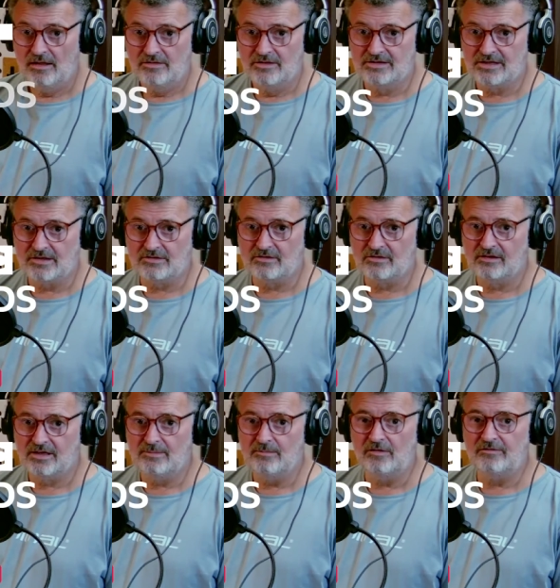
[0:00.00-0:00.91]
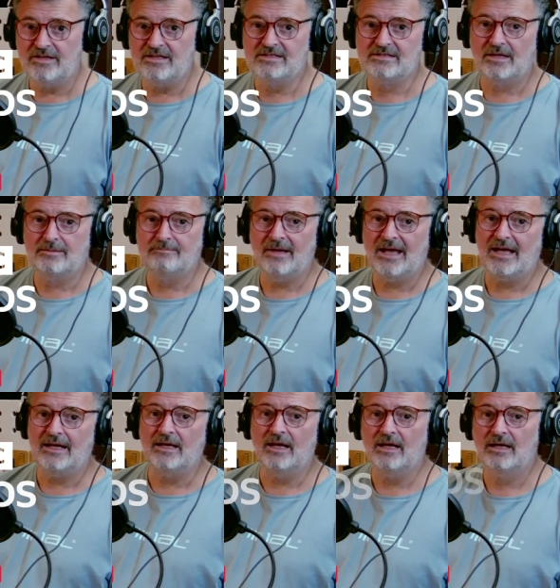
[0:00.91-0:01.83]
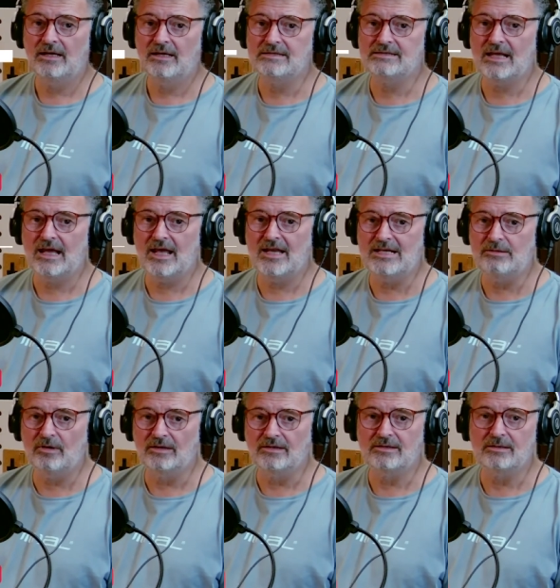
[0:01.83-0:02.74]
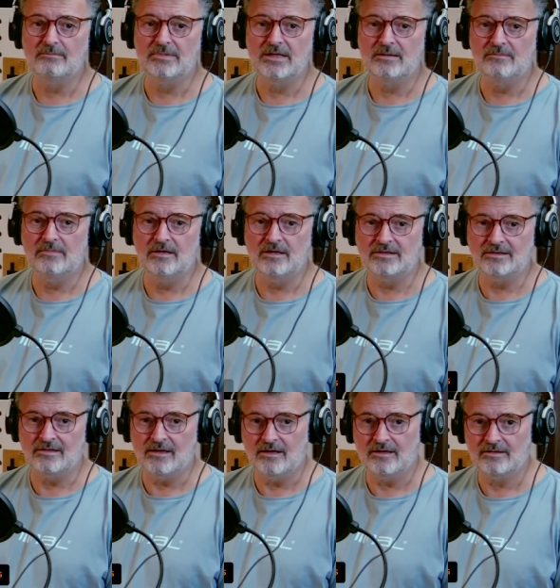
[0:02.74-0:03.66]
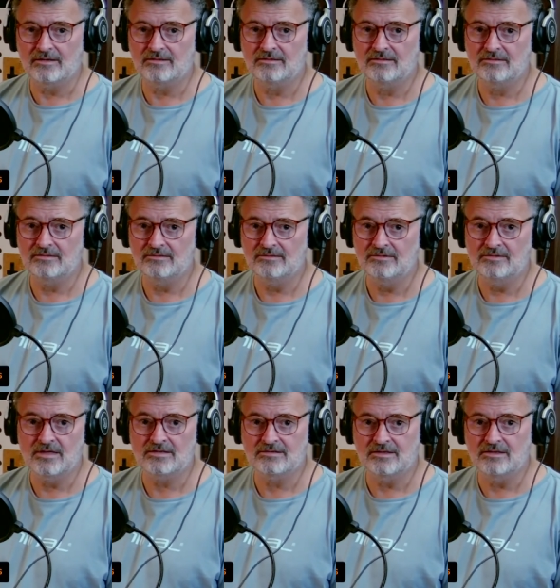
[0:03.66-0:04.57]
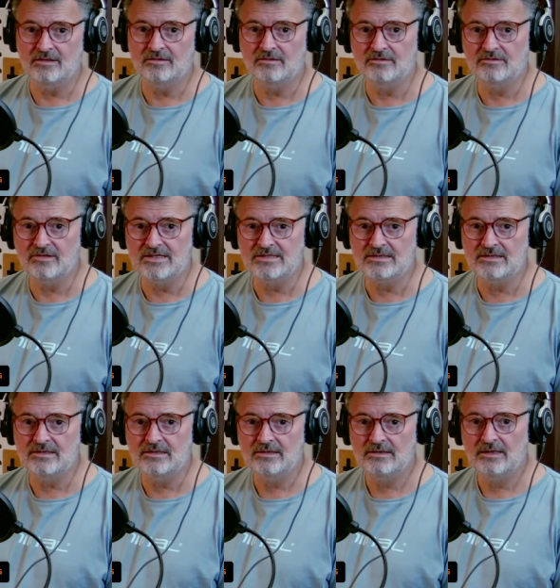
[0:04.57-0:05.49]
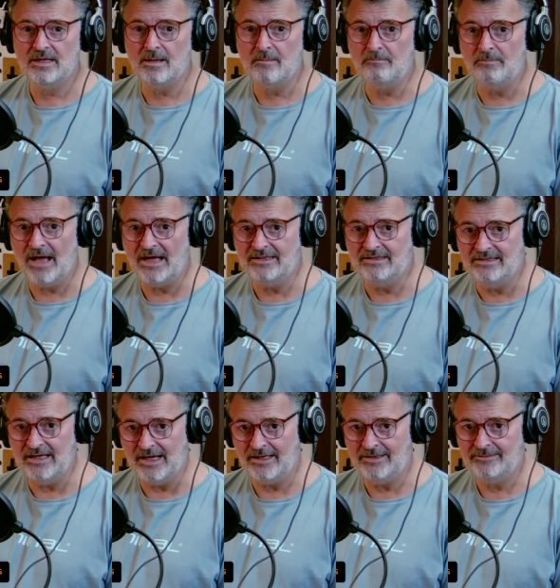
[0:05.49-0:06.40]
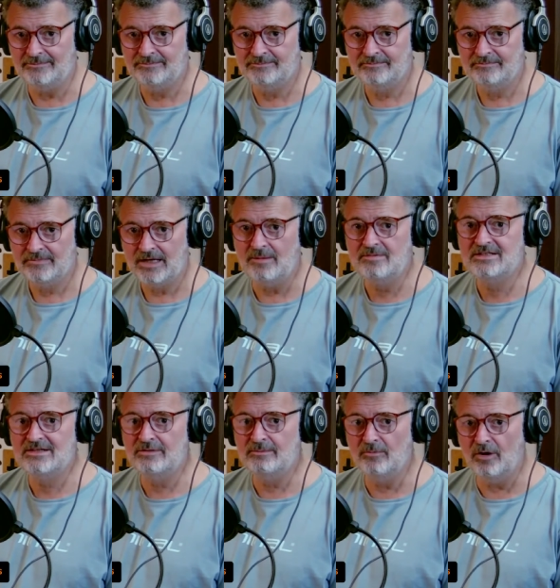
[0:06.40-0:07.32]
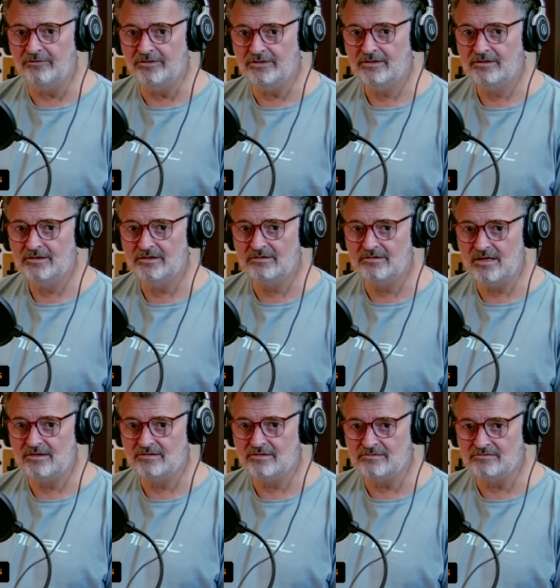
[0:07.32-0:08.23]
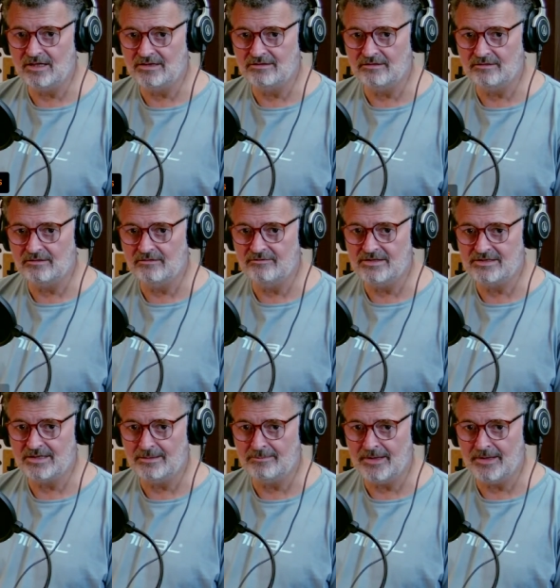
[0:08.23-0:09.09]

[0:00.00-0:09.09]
The central theme of Inside Man is that anyone can be a murderer. You just need a good reason and a bad day. I'm Stephen Moffat, creator and writer of Inside